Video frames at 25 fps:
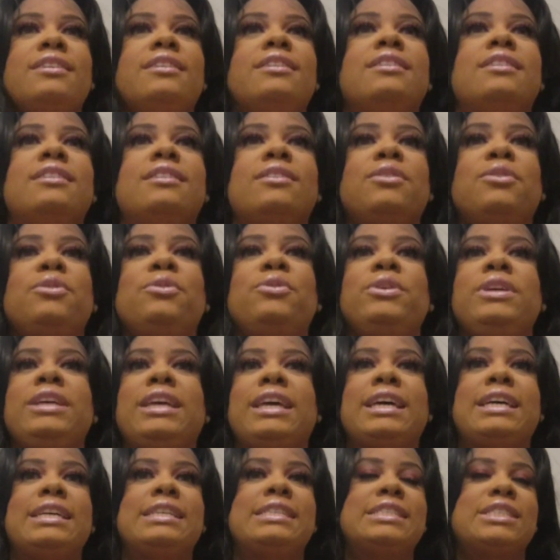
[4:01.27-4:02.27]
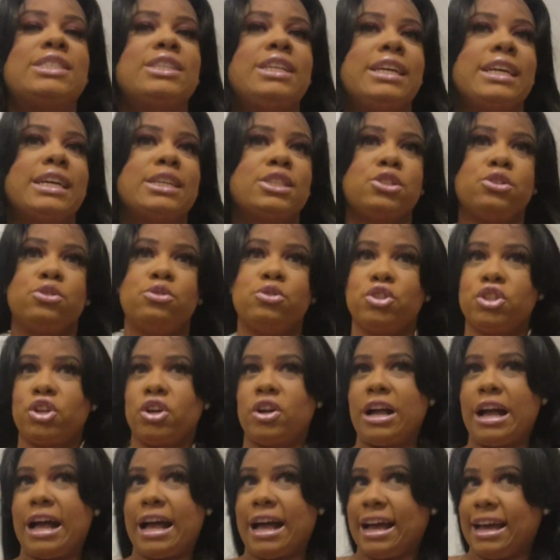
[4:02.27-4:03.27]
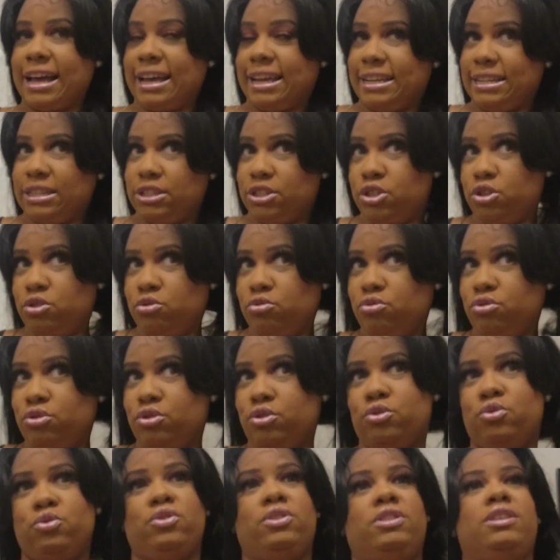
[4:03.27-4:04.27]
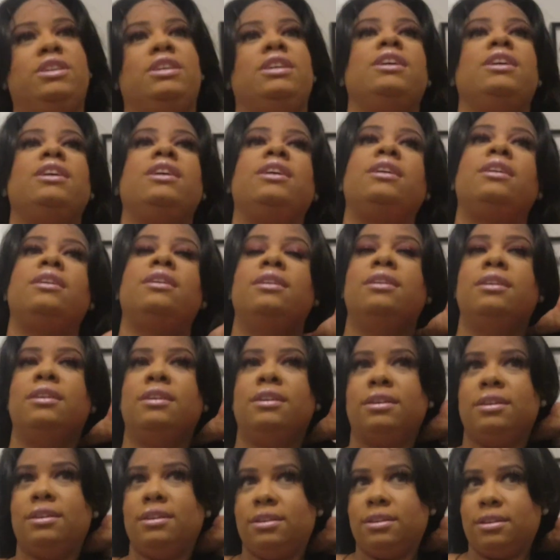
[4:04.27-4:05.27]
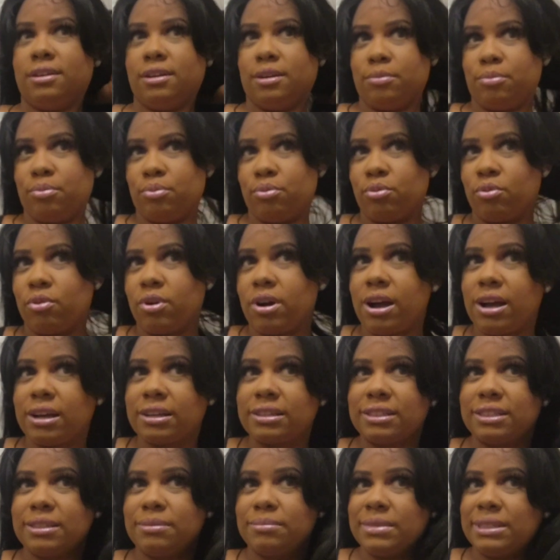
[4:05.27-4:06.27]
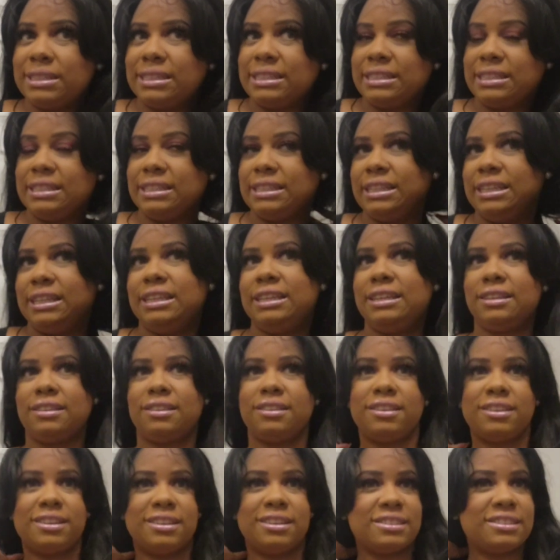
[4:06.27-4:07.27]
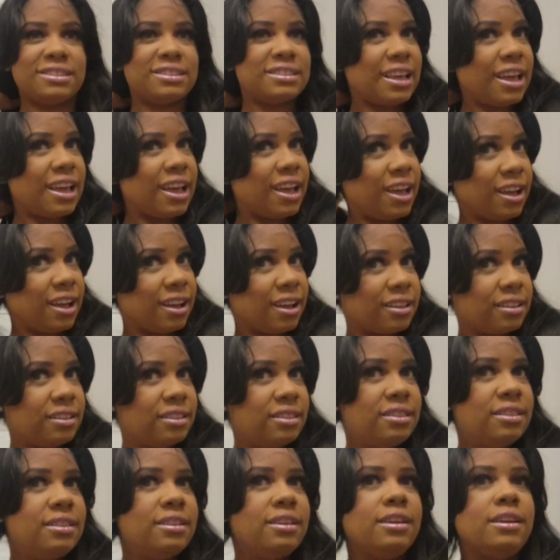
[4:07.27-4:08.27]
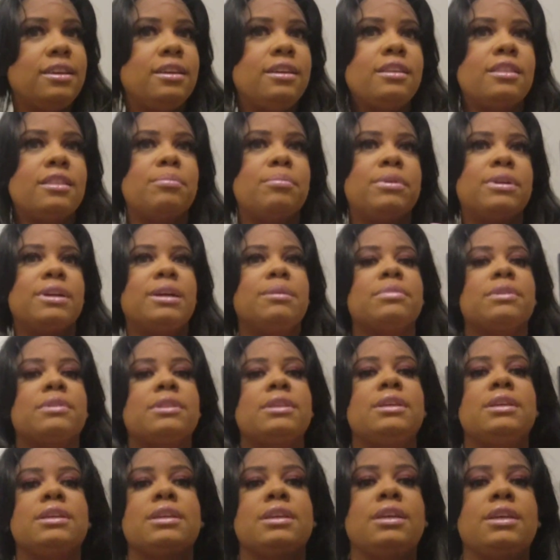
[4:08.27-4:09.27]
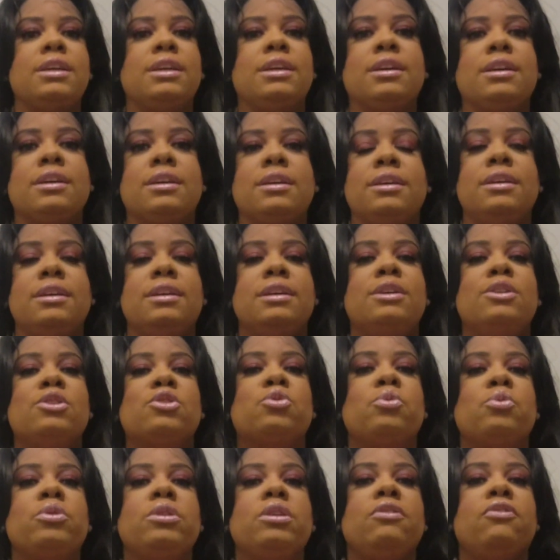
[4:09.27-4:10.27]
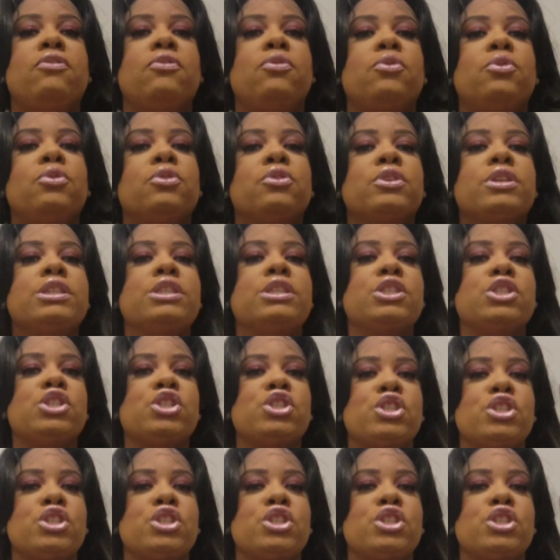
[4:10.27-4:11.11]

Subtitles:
Oh yeah. So like I told y'all, I don't know the approximate length, the exact length, but I'm thinking 24-ish,